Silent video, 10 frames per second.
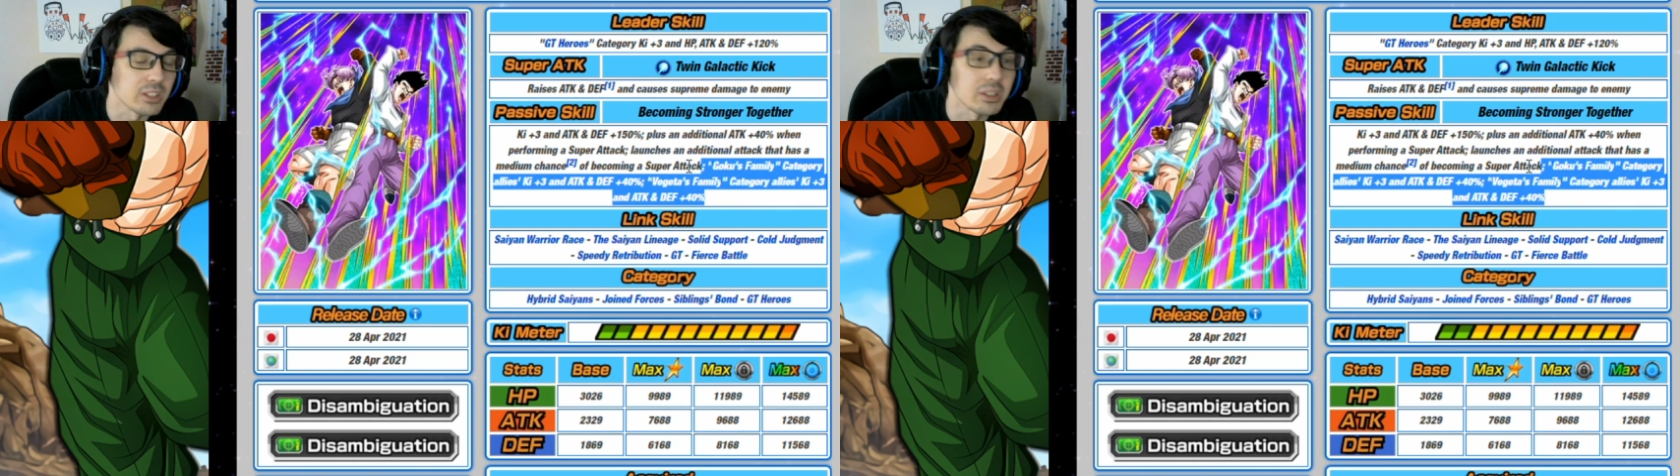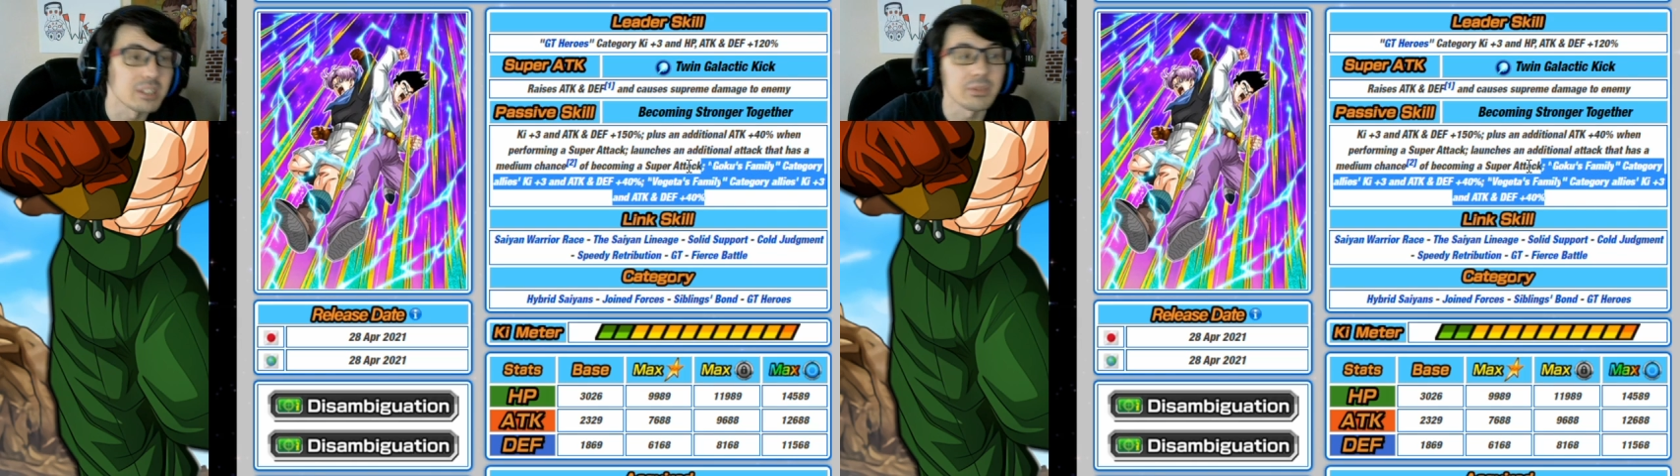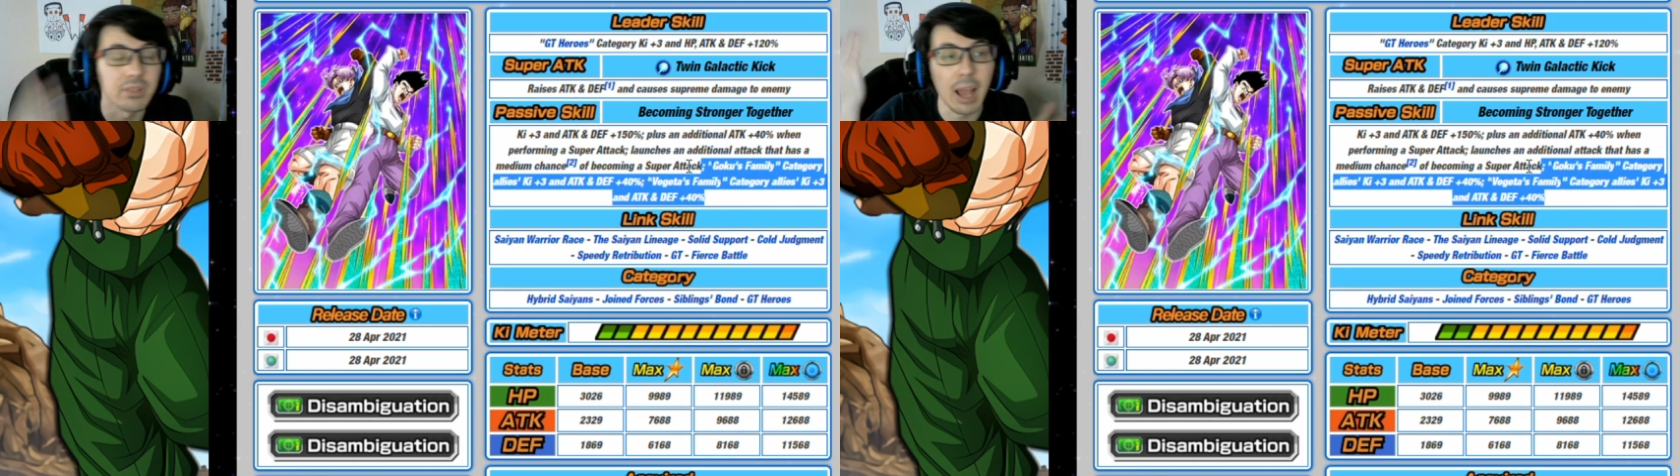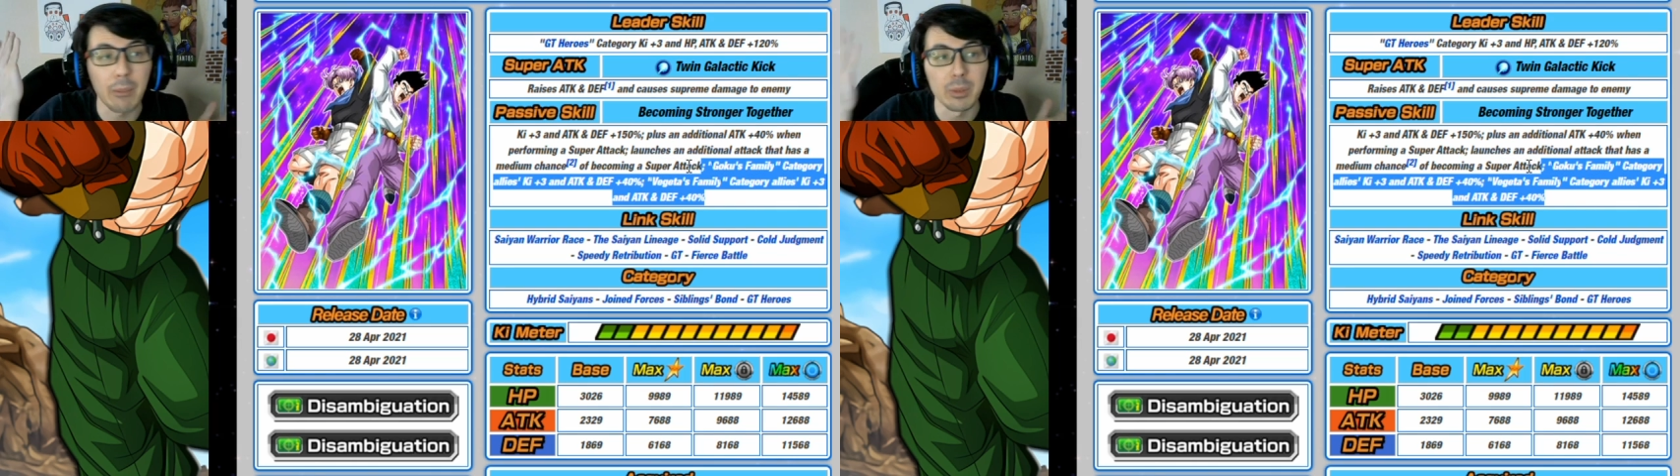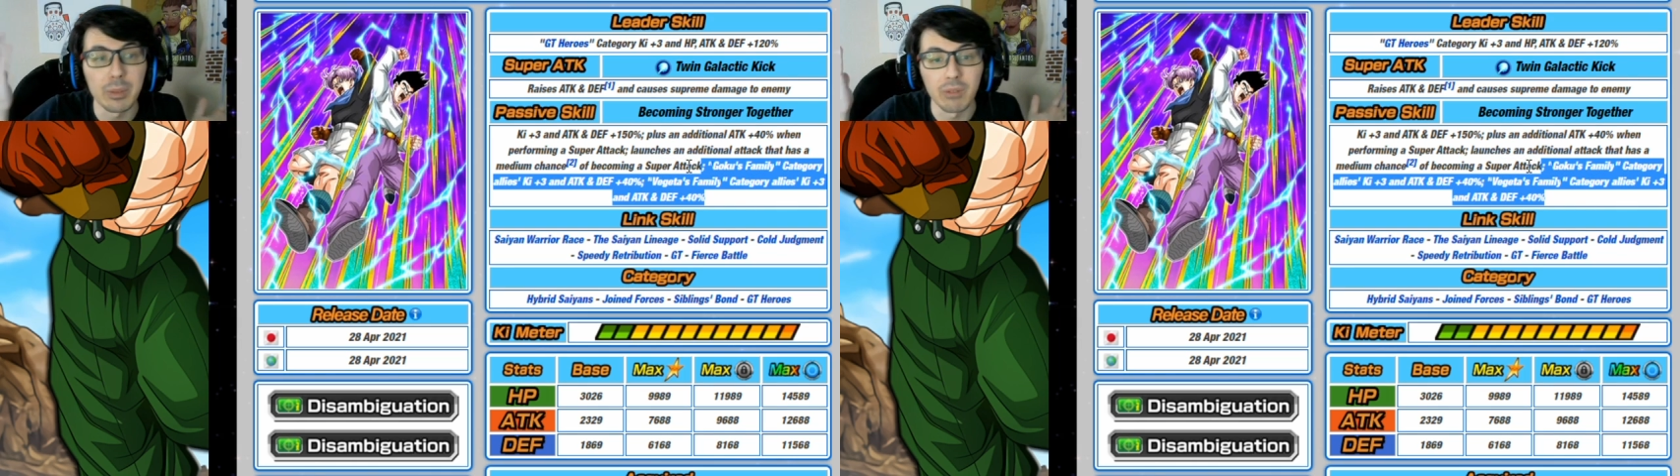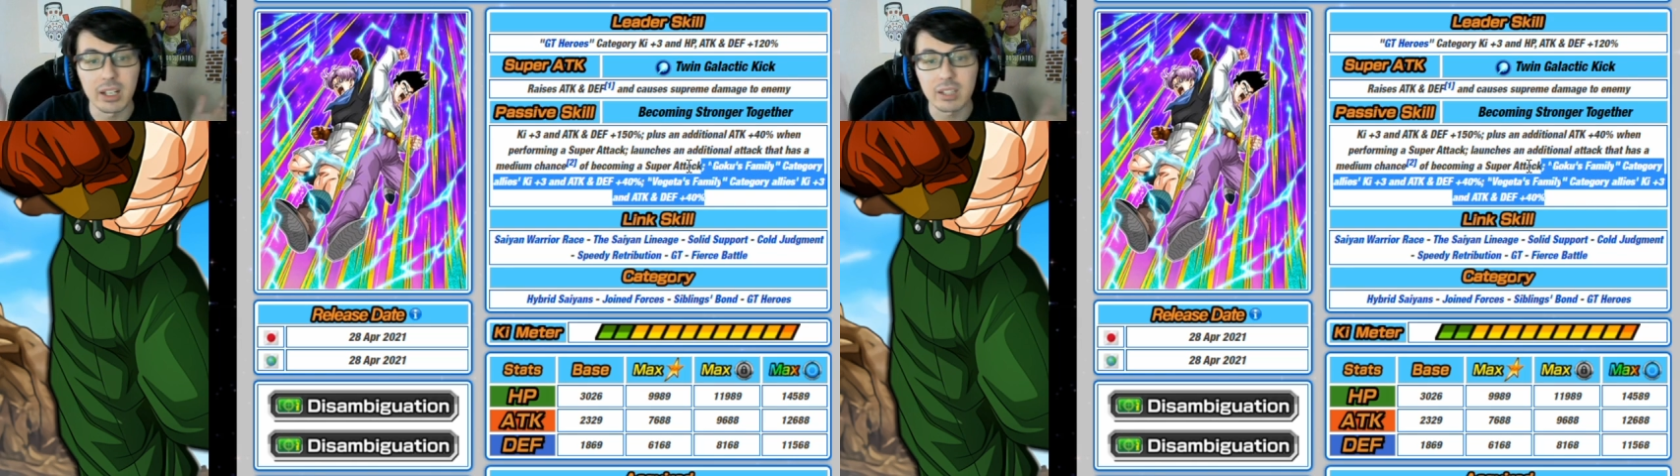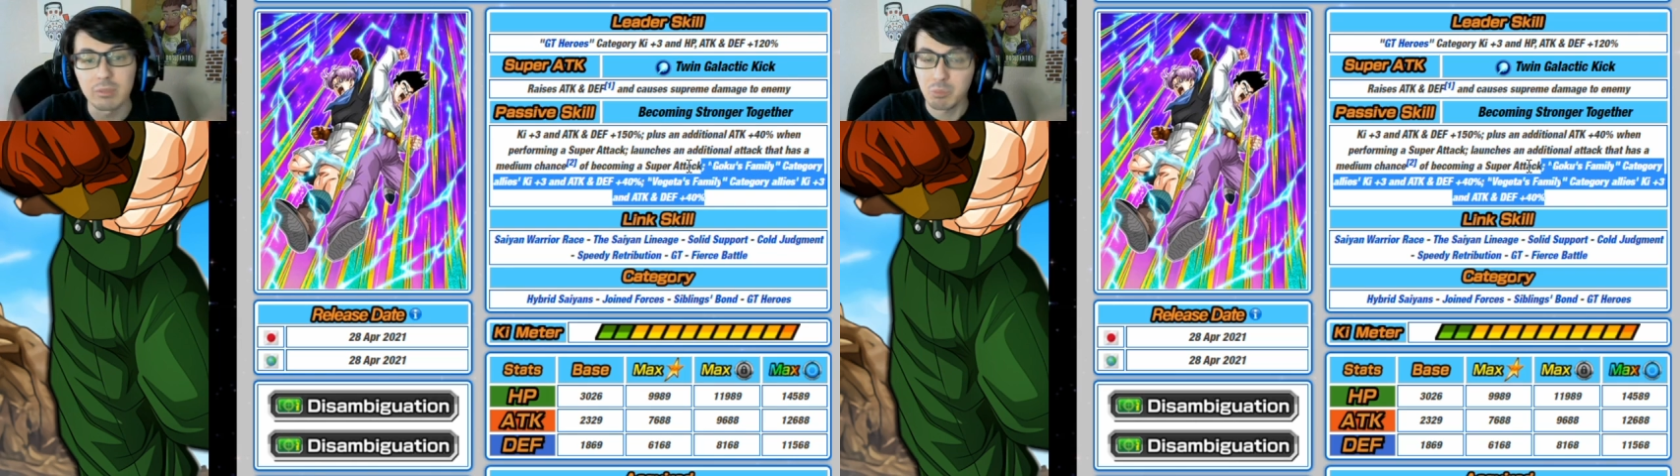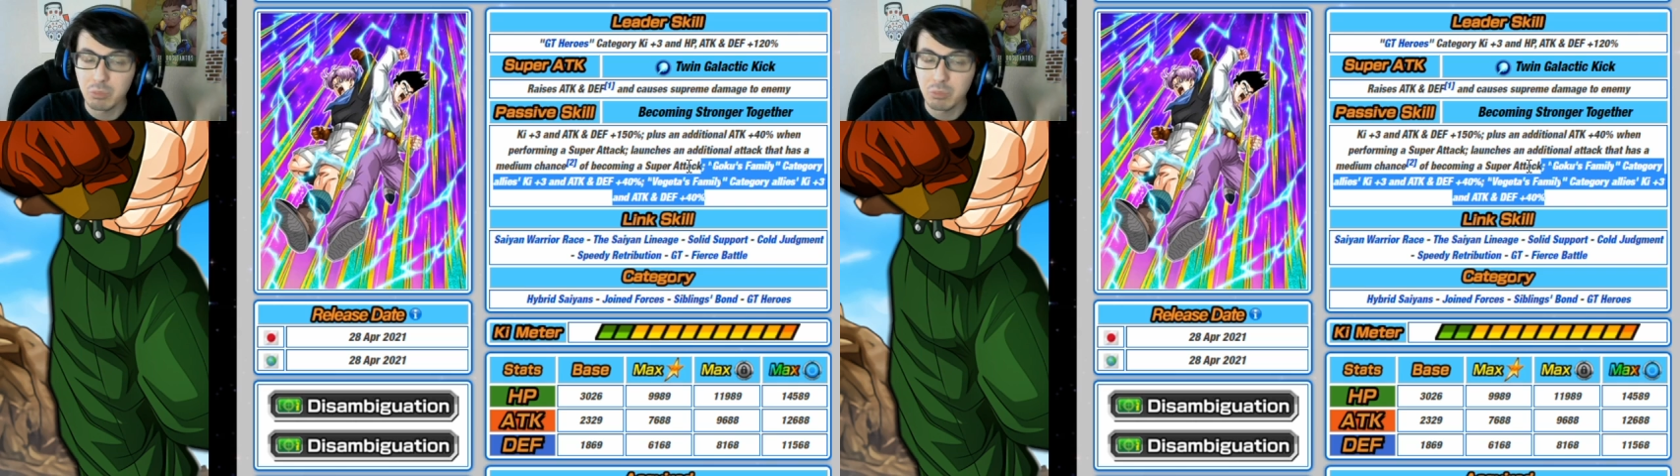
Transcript: units if you happen to be running